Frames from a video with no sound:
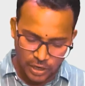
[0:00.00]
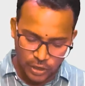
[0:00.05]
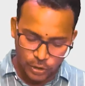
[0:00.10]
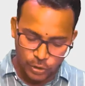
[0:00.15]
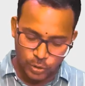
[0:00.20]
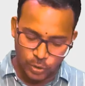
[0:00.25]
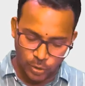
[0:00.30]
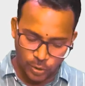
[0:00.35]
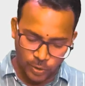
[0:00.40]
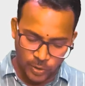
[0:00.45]

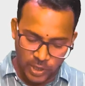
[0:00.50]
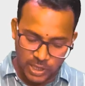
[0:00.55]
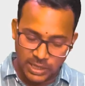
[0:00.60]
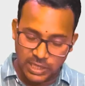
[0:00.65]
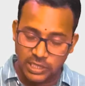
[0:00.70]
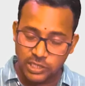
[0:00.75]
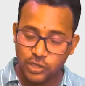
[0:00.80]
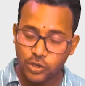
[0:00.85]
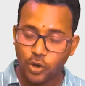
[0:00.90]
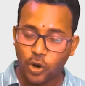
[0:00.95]
So
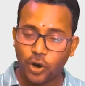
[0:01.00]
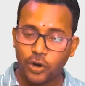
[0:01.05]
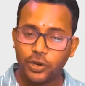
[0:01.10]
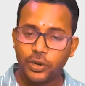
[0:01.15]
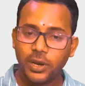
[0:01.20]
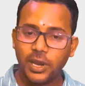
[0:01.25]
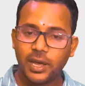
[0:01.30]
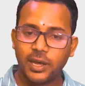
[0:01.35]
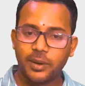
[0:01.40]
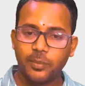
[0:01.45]
this
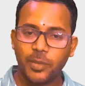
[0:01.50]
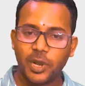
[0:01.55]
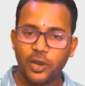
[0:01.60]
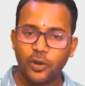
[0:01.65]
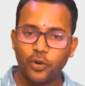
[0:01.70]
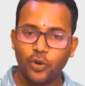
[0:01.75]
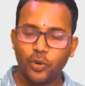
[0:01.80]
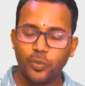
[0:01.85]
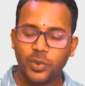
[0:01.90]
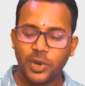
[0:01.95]
nodular
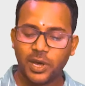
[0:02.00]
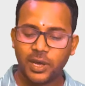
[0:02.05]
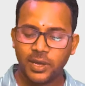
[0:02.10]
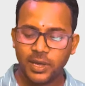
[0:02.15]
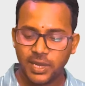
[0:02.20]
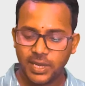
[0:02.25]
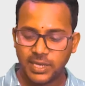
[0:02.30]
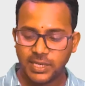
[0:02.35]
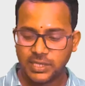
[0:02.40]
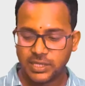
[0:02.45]
melanoma
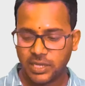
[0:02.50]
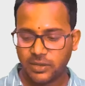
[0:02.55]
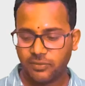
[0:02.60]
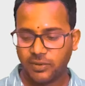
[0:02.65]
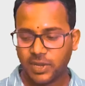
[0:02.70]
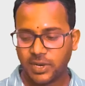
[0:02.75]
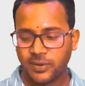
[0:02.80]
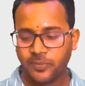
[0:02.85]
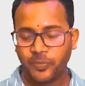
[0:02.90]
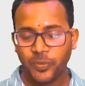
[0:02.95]
is the
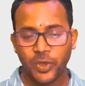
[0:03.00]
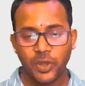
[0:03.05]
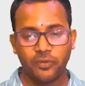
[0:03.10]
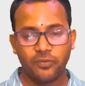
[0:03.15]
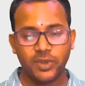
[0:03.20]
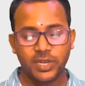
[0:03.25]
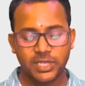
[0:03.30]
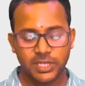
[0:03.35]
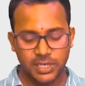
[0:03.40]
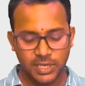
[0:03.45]
one
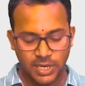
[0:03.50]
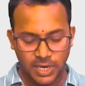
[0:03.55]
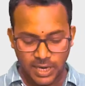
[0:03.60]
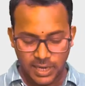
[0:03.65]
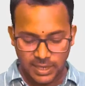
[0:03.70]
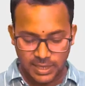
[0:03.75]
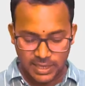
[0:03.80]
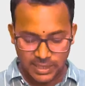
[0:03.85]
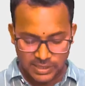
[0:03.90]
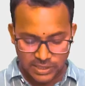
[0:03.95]
which
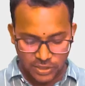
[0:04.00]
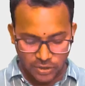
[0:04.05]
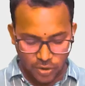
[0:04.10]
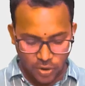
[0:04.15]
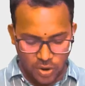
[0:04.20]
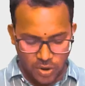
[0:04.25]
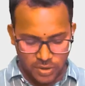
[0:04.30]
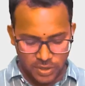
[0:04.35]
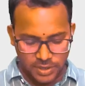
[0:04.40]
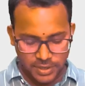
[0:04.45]
does
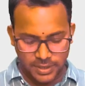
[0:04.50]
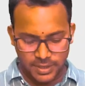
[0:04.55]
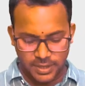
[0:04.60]
not